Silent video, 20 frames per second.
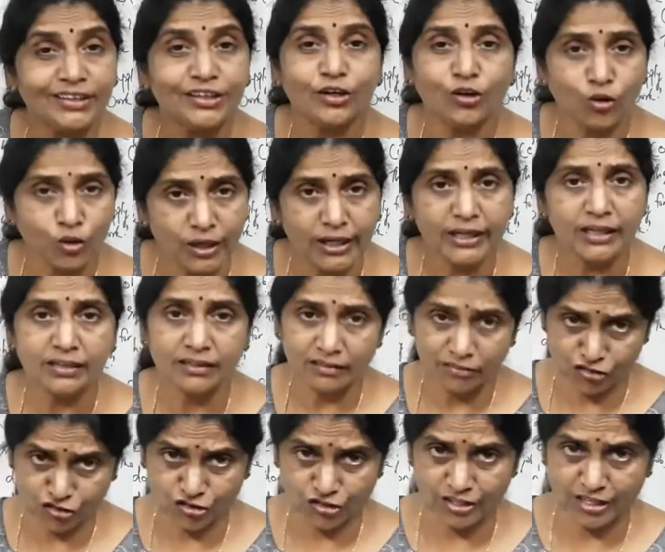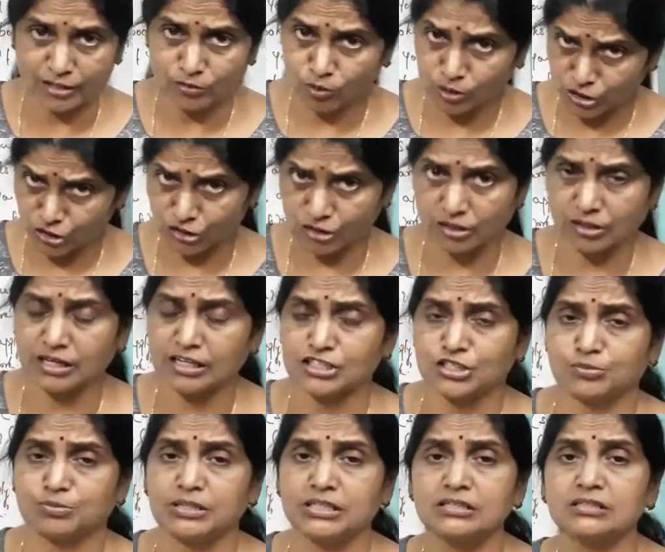Okay, engineer, what's your
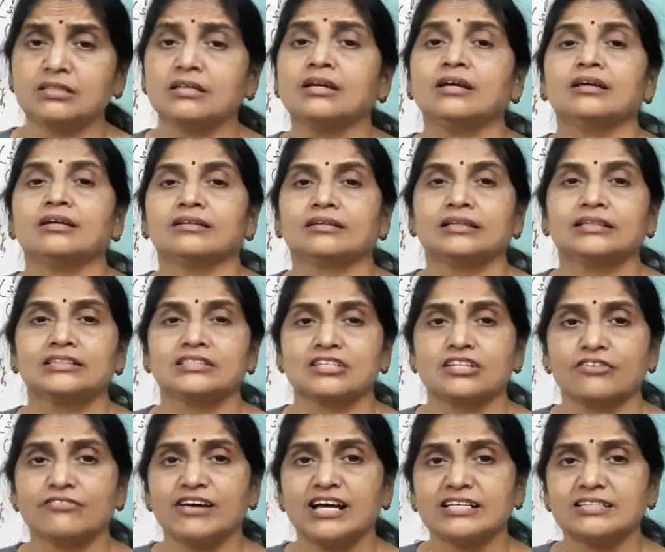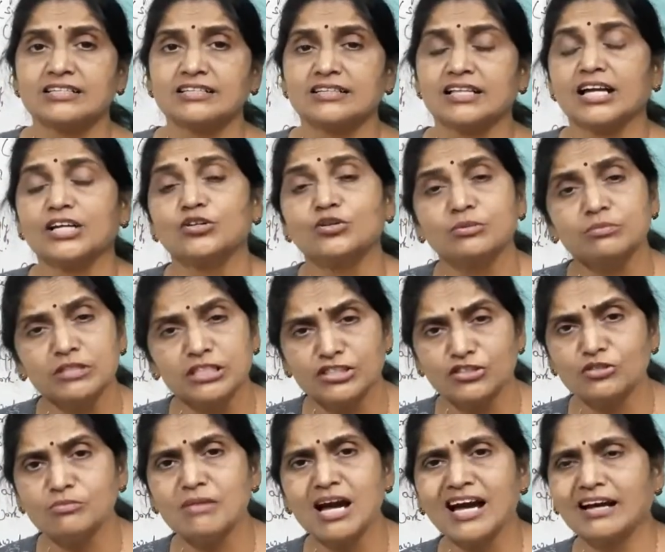husband? Instead of asking that, whom did
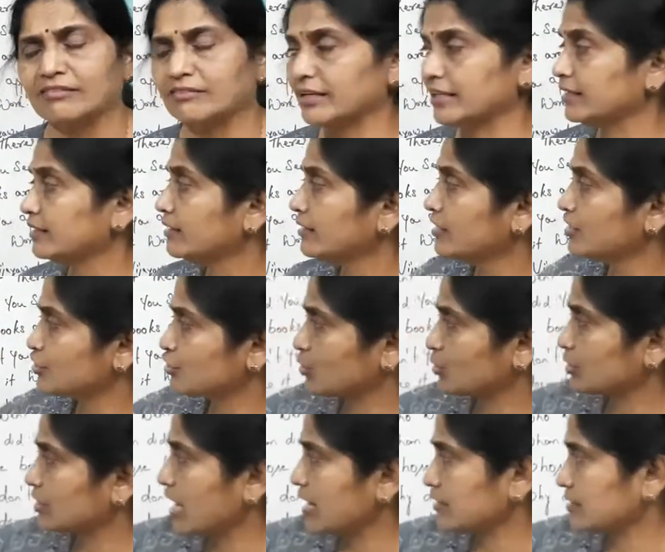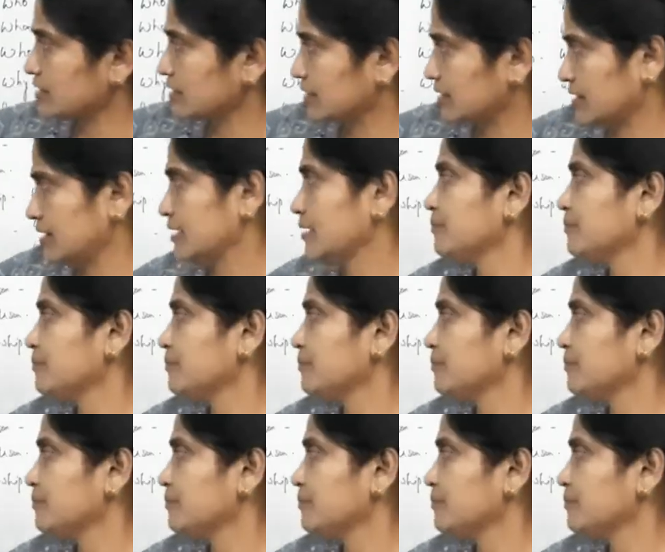you marry? So that's it.